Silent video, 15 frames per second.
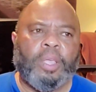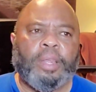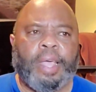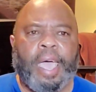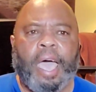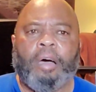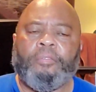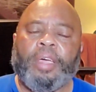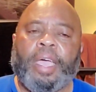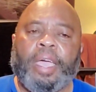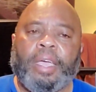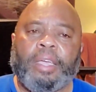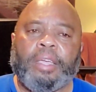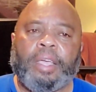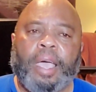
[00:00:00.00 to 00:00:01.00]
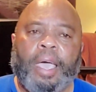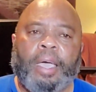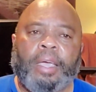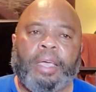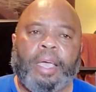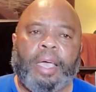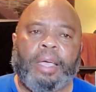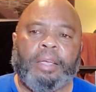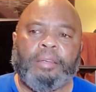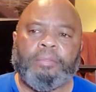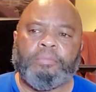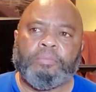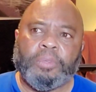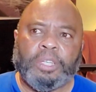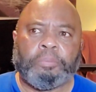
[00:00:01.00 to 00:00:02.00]
They have
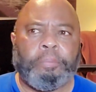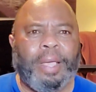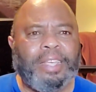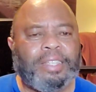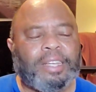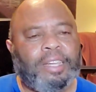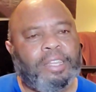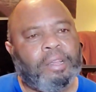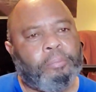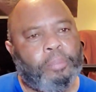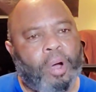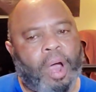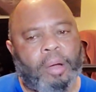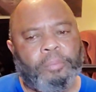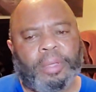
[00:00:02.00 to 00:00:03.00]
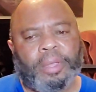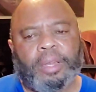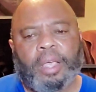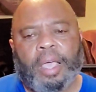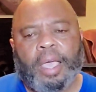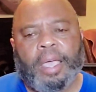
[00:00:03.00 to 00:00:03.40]
it's basically an apartment.